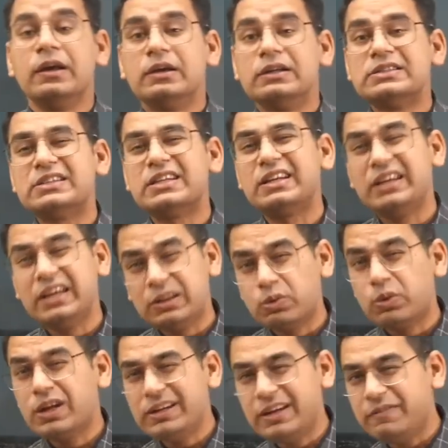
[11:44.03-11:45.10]
Sir, ye
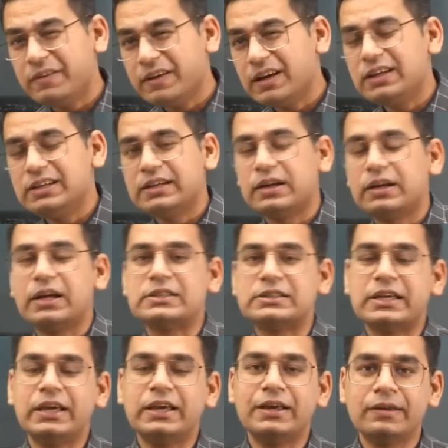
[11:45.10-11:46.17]
thoda difficult
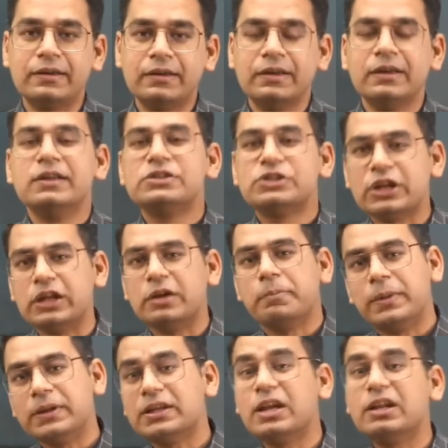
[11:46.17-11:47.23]
task hai. Chale,
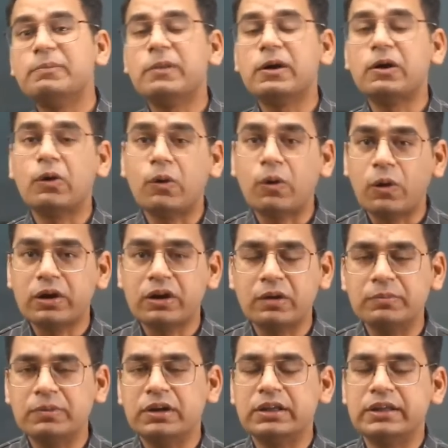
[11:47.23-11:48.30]
15 number aur
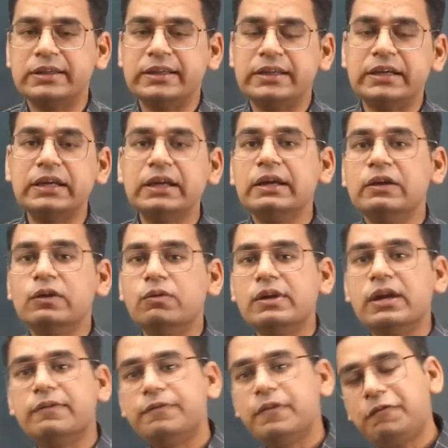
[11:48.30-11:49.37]
kam kar dete hain. You will
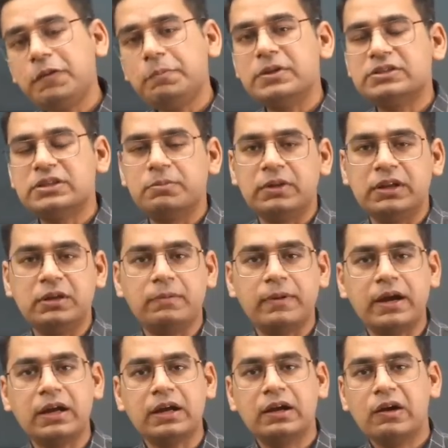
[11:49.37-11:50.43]
get 50% money
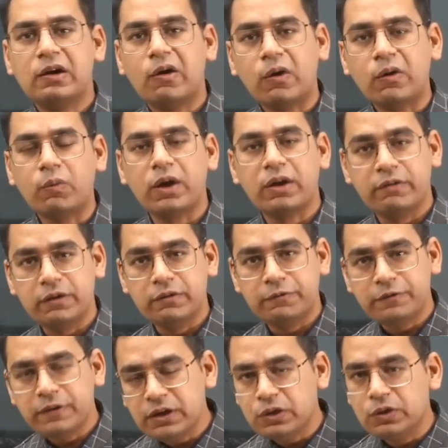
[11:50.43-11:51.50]
back on whatever
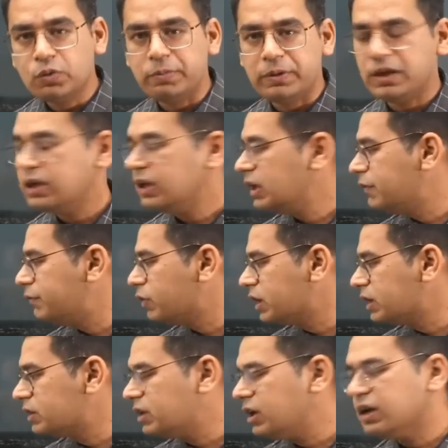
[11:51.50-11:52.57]
fee you pay if you
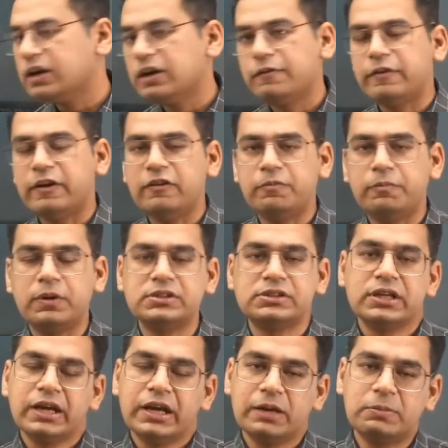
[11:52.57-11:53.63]
get 305 plus
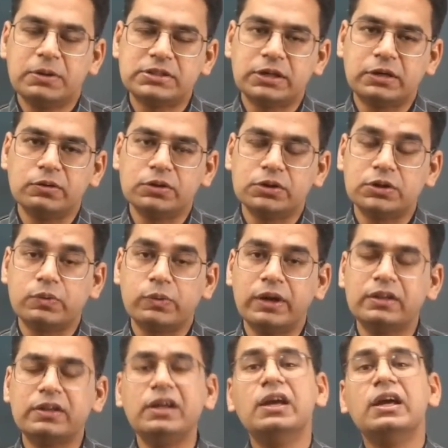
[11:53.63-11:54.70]
at BITSAT
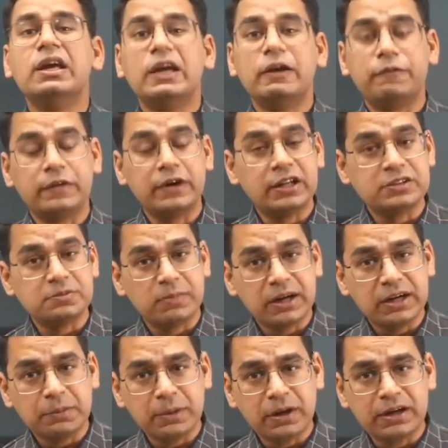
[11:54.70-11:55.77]
2023. If it is
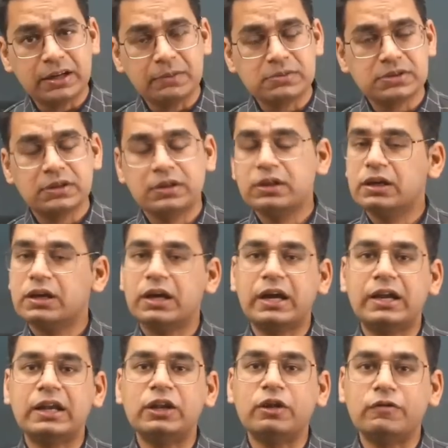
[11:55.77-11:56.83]
multiple attempts,
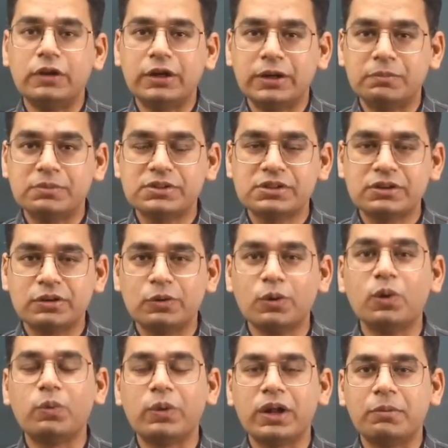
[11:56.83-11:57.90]
at any of the attempts,
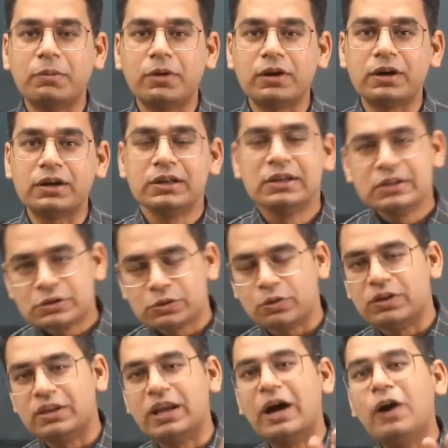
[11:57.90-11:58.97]
don't worry about it. So
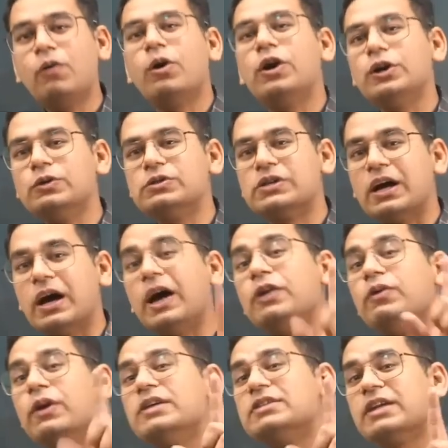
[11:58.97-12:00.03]
now what do you say? Are
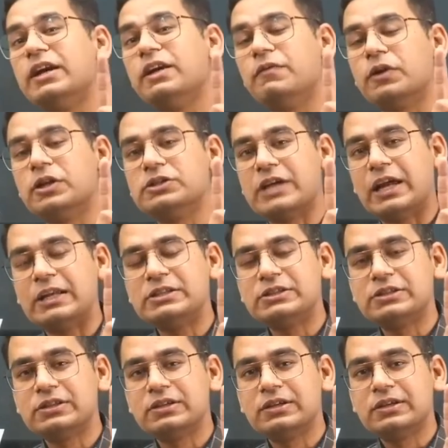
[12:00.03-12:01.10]
you guys ready for the
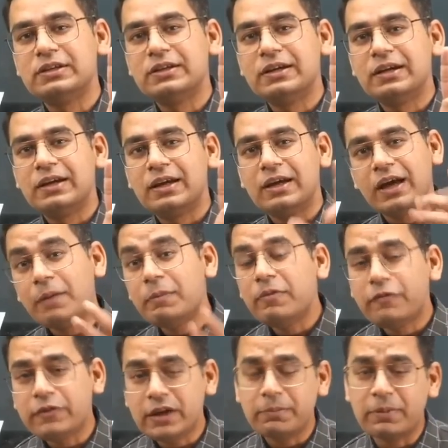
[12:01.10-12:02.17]
challenge?
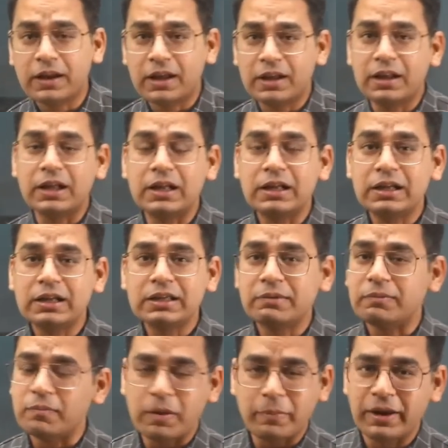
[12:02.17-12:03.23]
Ab free banana
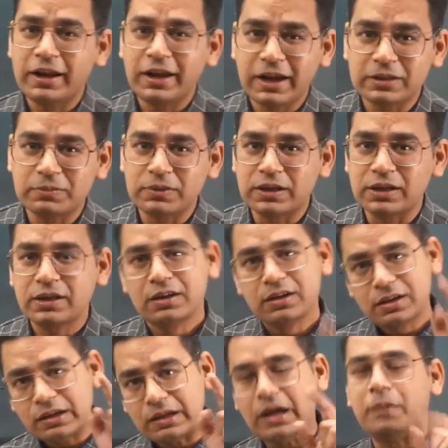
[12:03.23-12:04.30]
hamare haath mein nahi,
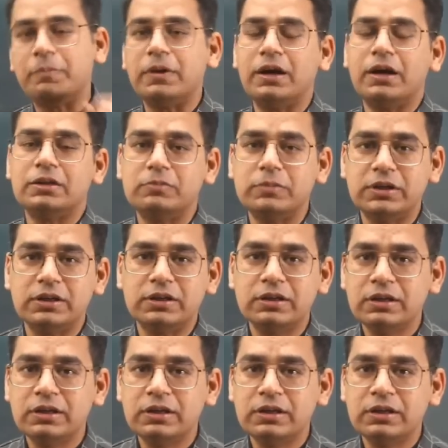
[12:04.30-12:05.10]
aapke haath mein hai.